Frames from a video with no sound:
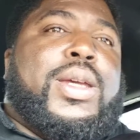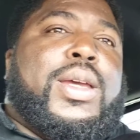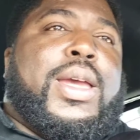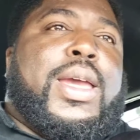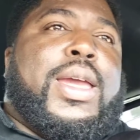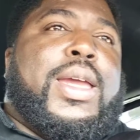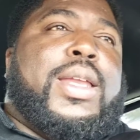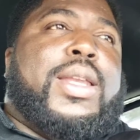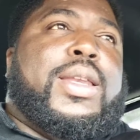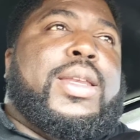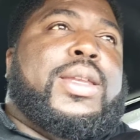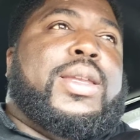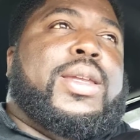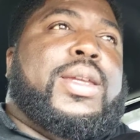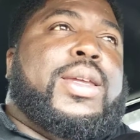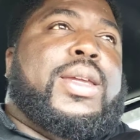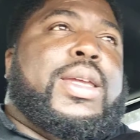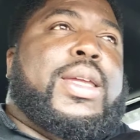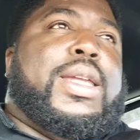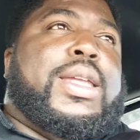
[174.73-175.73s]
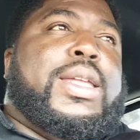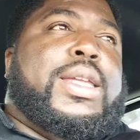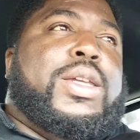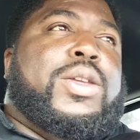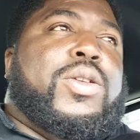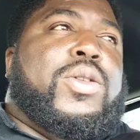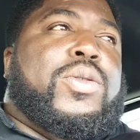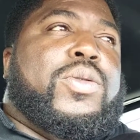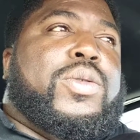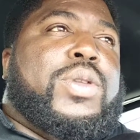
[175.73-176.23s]
And
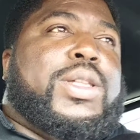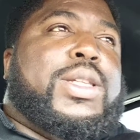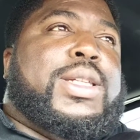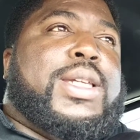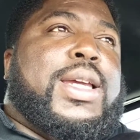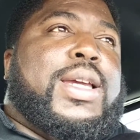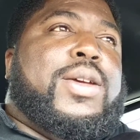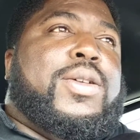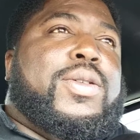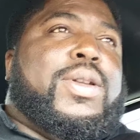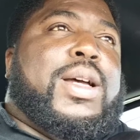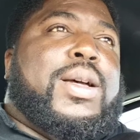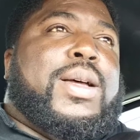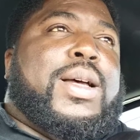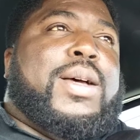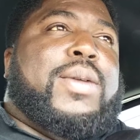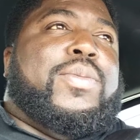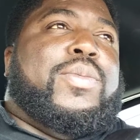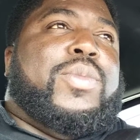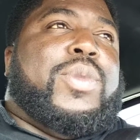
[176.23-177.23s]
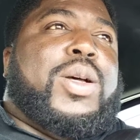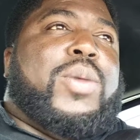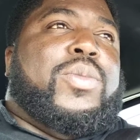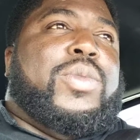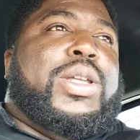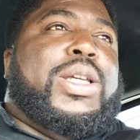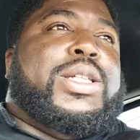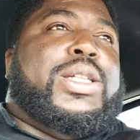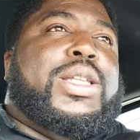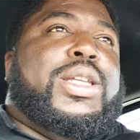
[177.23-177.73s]
sound. I'm
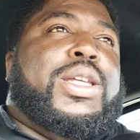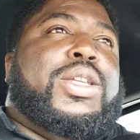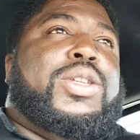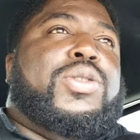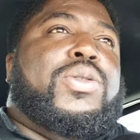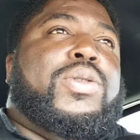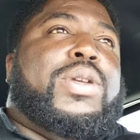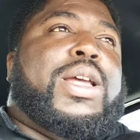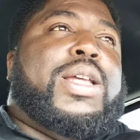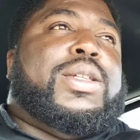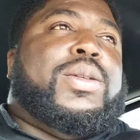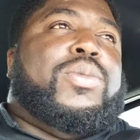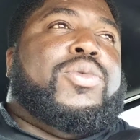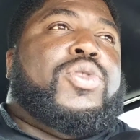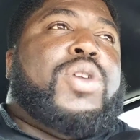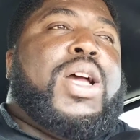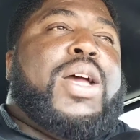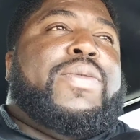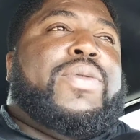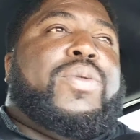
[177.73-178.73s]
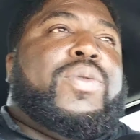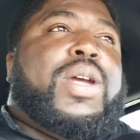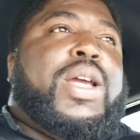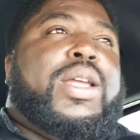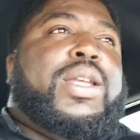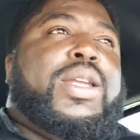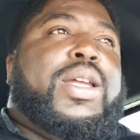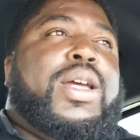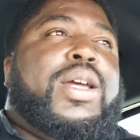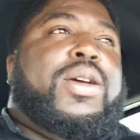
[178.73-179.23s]
listening to it as I'm driving
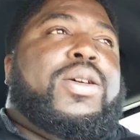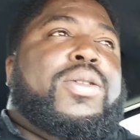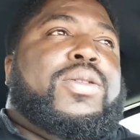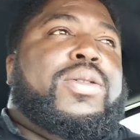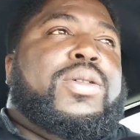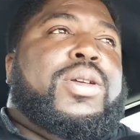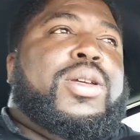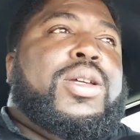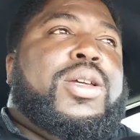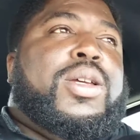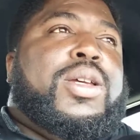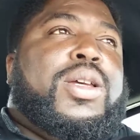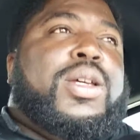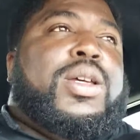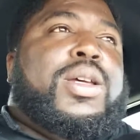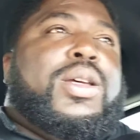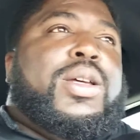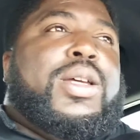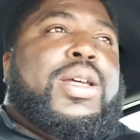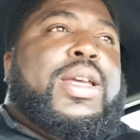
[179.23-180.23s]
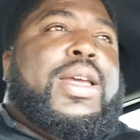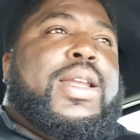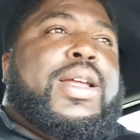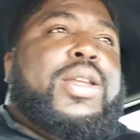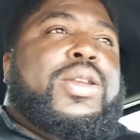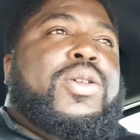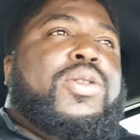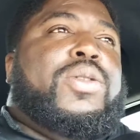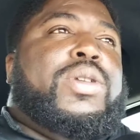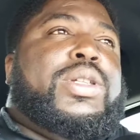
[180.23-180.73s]
right now, and I
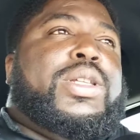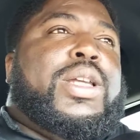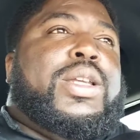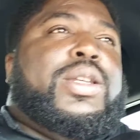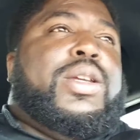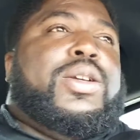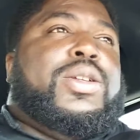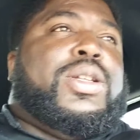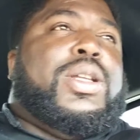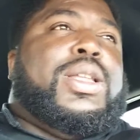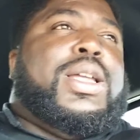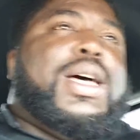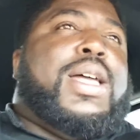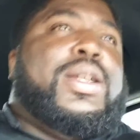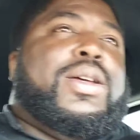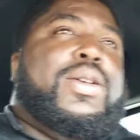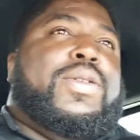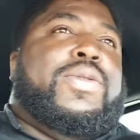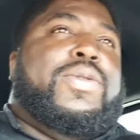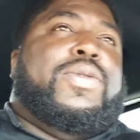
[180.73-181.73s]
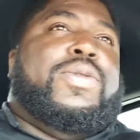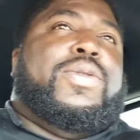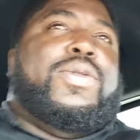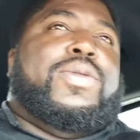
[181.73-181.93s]
noticed that there's a lot of